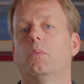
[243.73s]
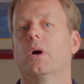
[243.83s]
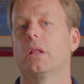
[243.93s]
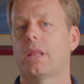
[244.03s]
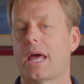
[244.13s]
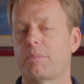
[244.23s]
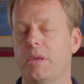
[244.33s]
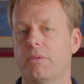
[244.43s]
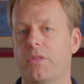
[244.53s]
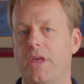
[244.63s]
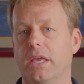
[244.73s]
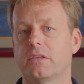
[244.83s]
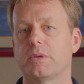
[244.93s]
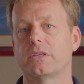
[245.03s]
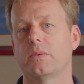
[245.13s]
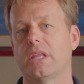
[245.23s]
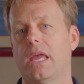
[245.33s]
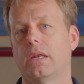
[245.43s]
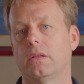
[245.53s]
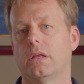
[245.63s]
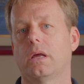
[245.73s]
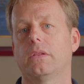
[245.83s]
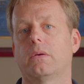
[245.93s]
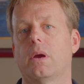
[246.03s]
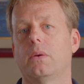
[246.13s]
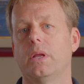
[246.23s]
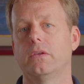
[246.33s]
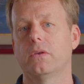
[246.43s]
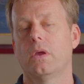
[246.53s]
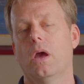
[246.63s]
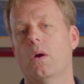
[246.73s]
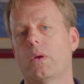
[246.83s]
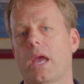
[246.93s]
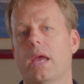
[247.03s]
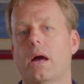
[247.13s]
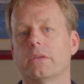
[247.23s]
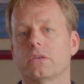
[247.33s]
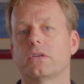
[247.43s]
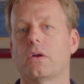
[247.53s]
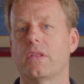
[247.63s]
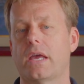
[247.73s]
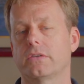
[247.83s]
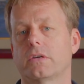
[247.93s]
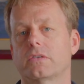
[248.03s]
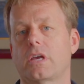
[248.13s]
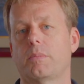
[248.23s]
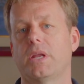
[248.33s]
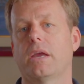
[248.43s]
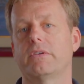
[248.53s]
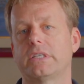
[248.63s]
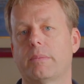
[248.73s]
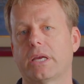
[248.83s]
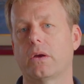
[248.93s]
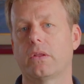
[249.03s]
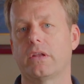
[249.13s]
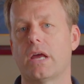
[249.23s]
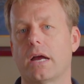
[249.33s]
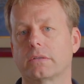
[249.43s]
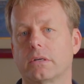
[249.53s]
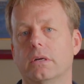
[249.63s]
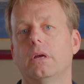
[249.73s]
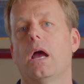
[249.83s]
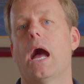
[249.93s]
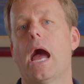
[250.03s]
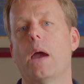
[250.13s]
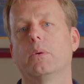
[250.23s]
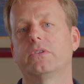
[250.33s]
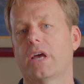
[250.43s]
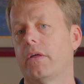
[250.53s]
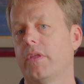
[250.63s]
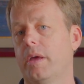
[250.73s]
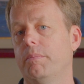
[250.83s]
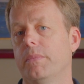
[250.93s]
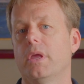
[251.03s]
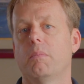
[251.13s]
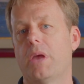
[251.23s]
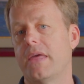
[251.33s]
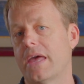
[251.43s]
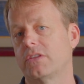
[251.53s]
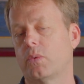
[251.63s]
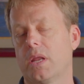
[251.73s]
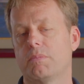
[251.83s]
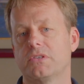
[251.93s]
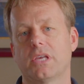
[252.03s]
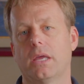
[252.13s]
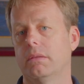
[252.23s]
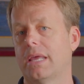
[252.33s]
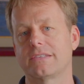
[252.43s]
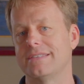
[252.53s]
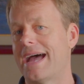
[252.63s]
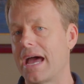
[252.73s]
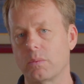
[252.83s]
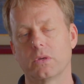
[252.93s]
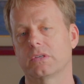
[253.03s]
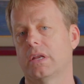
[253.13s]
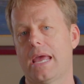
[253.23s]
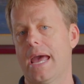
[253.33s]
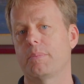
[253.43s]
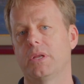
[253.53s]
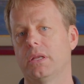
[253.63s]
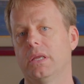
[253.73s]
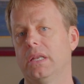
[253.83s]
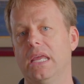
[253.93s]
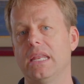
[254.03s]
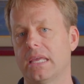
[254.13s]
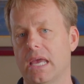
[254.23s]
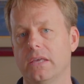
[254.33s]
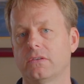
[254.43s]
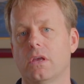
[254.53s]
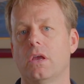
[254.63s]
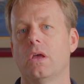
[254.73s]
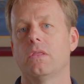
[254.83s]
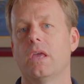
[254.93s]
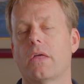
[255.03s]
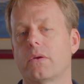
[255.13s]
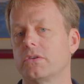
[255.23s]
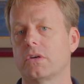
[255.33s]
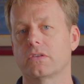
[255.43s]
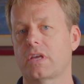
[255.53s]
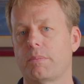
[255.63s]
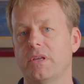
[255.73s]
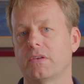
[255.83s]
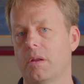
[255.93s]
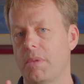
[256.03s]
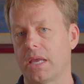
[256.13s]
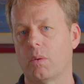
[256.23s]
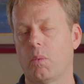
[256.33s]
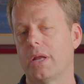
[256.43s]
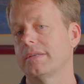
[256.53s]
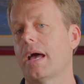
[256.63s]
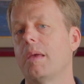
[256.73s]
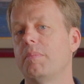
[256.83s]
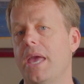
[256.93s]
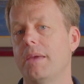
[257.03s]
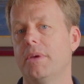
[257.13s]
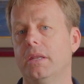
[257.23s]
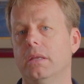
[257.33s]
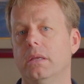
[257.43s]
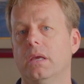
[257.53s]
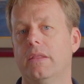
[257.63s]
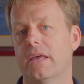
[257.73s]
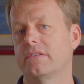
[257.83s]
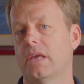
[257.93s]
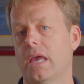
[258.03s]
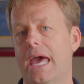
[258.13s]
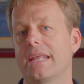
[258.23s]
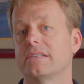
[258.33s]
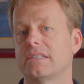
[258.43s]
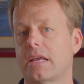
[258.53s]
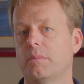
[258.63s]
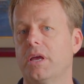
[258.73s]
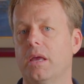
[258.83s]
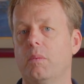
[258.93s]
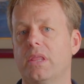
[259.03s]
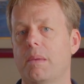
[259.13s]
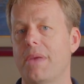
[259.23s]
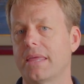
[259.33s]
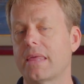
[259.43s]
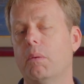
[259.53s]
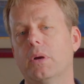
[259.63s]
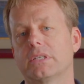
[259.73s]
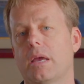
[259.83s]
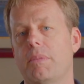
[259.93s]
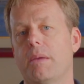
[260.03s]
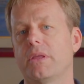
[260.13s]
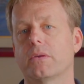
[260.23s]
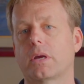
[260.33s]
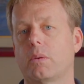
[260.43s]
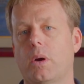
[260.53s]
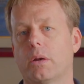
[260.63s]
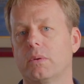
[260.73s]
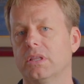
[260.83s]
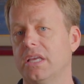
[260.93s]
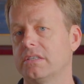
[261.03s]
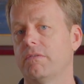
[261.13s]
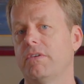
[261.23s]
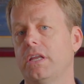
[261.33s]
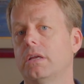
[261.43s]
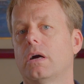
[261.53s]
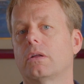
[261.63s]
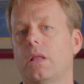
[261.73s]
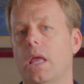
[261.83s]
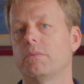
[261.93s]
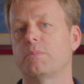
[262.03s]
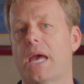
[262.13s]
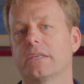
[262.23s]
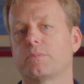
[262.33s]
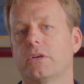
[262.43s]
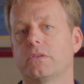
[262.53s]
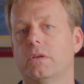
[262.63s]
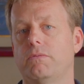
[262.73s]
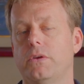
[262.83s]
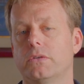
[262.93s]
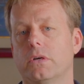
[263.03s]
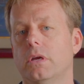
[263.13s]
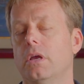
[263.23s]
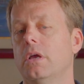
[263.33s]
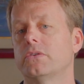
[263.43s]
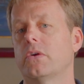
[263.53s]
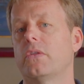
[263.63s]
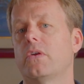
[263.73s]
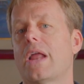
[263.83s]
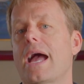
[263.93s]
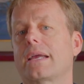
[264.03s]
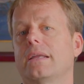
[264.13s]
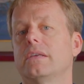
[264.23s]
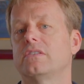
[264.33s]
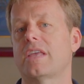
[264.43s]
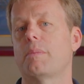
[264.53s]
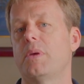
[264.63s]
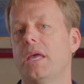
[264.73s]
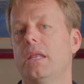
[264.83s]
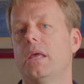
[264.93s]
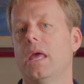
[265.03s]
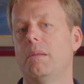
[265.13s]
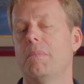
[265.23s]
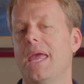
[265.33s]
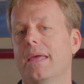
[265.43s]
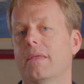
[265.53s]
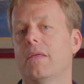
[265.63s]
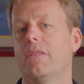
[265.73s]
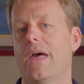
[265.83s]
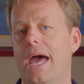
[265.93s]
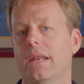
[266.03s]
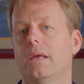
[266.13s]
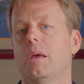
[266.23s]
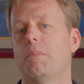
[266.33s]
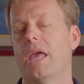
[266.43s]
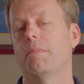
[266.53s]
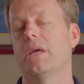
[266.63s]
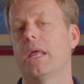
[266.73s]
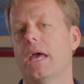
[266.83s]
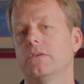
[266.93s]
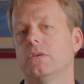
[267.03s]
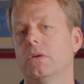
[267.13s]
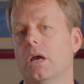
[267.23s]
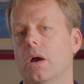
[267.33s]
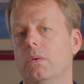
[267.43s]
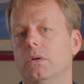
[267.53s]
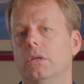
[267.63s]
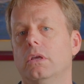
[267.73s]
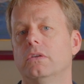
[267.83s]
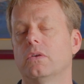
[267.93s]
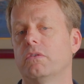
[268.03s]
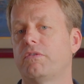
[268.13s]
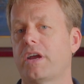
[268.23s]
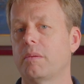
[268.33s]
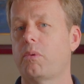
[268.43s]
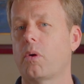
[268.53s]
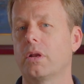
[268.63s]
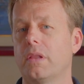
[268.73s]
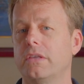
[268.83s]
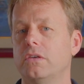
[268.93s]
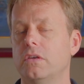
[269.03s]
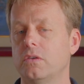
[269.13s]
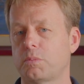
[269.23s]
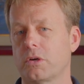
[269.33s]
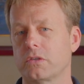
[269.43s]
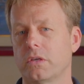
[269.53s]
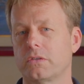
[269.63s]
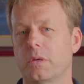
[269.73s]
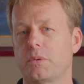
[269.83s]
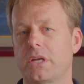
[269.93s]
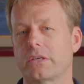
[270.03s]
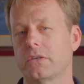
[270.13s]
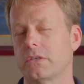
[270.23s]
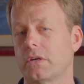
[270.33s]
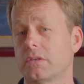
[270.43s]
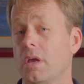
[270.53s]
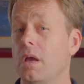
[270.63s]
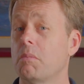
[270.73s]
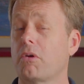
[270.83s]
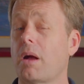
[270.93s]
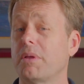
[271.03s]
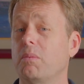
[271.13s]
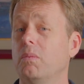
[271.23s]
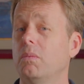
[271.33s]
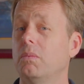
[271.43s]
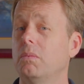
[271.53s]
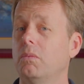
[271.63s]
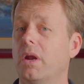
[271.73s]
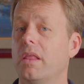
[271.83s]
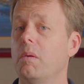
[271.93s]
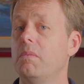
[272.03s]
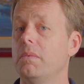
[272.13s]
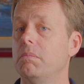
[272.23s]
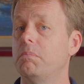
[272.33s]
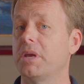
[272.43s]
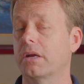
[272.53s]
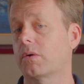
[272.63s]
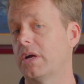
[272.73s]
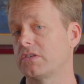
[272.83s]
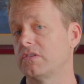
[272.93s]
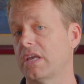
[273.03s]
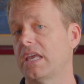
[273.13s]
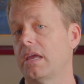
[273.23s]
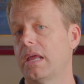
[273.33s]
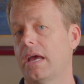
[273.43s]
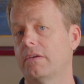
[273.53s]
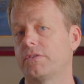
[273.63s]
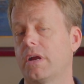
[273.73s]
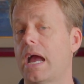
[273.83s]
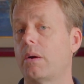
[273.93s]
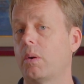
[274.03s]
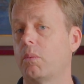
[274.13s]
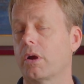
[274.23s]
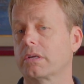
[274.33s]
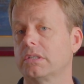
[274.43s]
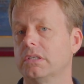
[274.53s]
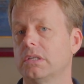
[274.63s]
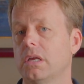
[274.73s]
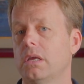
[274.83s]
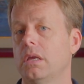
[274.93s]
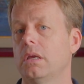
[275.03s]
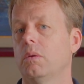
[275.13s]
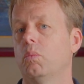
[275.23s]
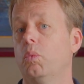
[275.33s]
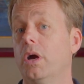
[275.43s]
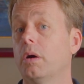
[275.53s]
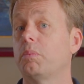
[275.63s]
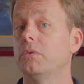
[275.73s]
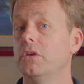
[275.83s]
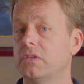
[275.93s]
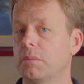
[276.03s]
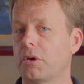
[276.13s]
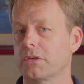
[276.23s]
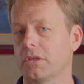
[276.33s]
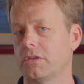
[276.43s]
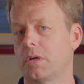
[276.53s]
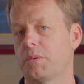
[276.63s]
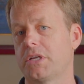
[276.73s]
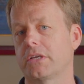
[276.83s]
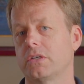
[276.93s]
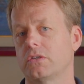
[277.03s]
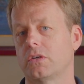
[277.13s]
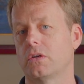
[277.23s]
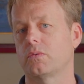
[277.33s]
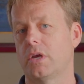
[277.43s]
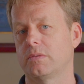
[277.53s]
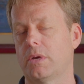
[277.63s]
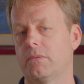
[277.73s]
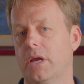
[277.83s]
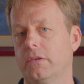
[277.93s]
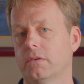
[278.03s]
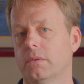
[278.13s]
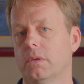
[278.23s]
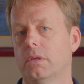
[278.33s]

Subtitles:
What a lot of people think, especially when they handle it on their own, is, okay, I'll just go to that insurance company every time I go to the doctor. I will tell them, pay that 20%. That's not what's going to happen in any case. The other insurance company is going to make a one-time payment, and that's at a settlement. And when they make that one-time payment, they're going to want a release of any and all claims, past, present, and future. So they're not going to step in and make that payment as you go. So it's very important that you use personal injury protection insurance. Probably one of the bigger questions I get after how it works is, will using personal injury protection insurance raise my rates?